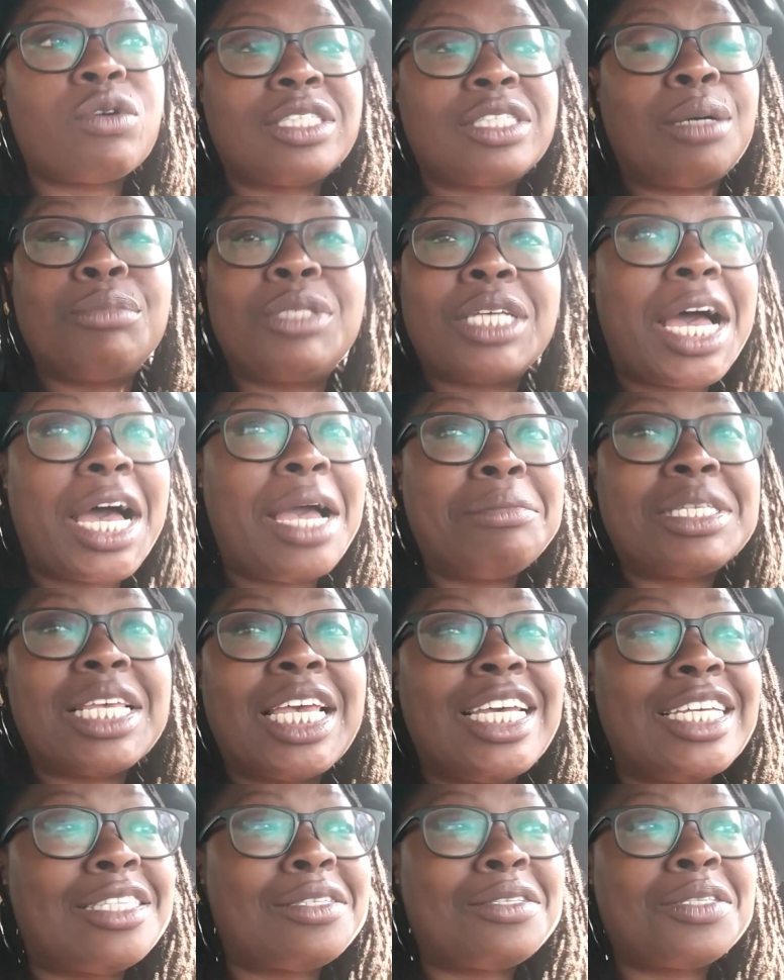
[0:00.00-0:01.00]
sometimes
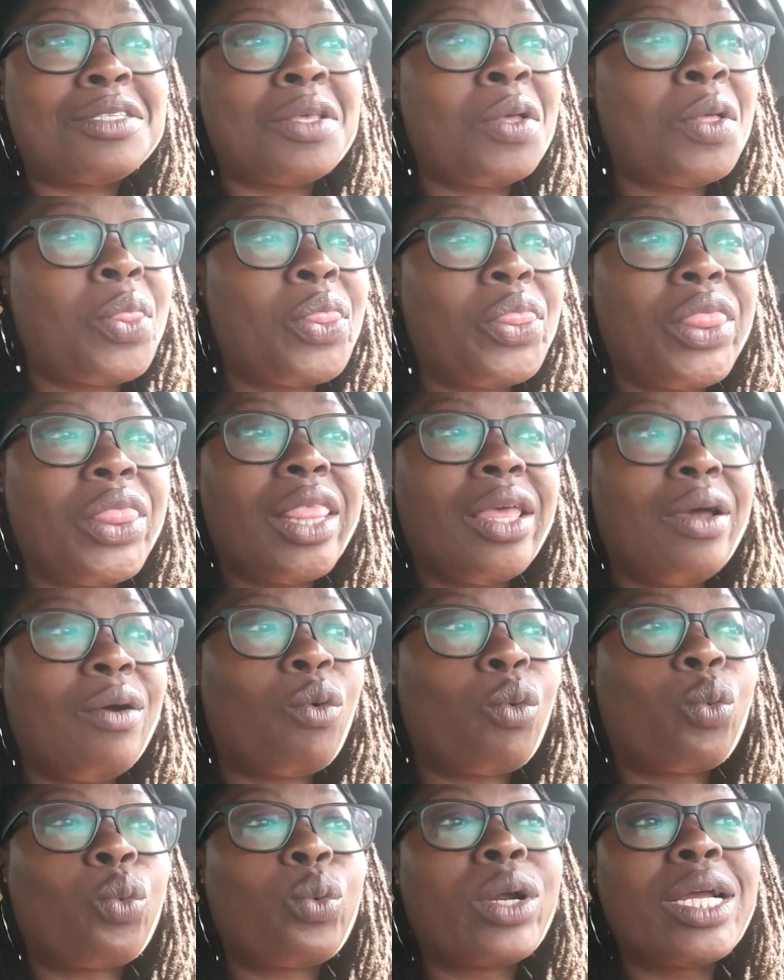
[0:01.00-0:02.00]
it's
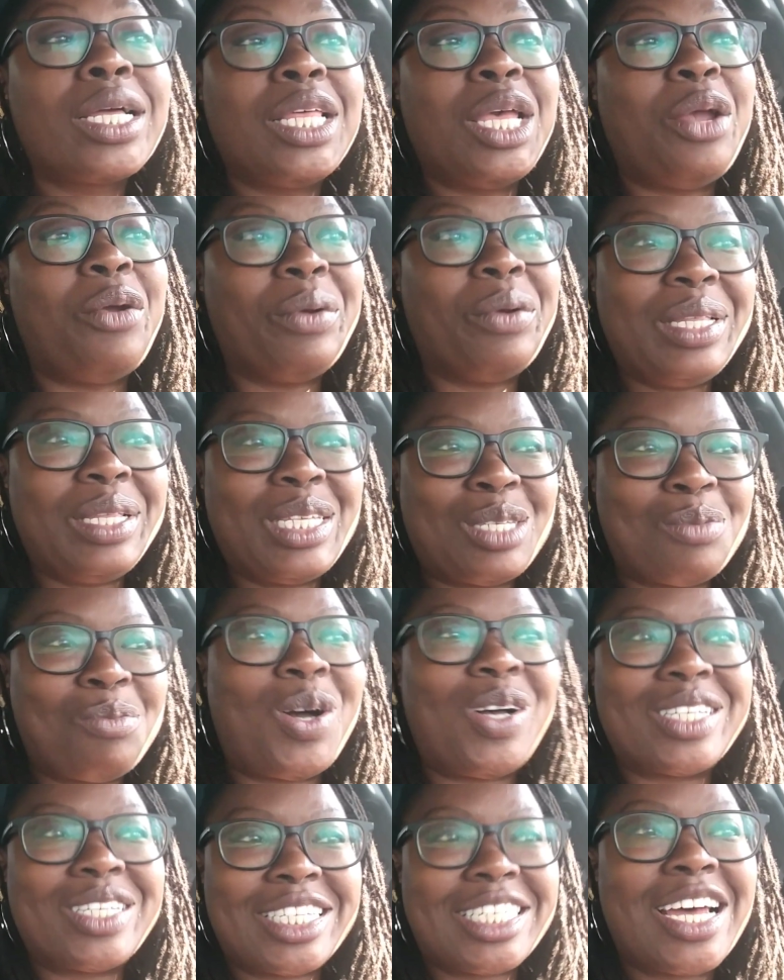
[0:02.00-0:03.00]
really
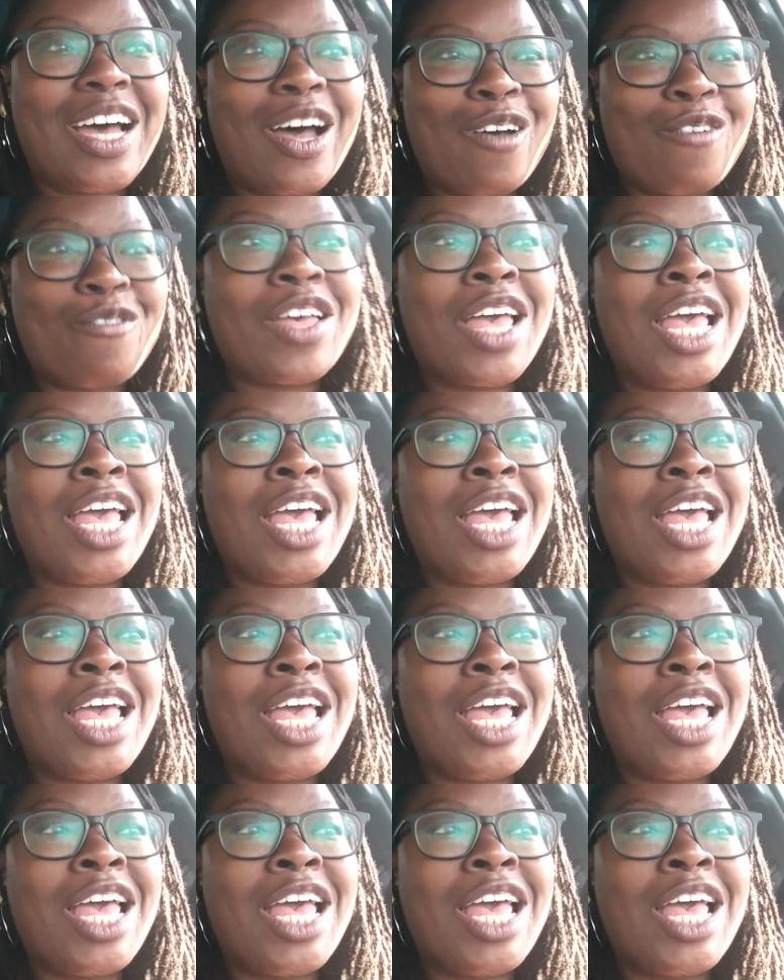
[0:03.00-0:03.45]
small stuff.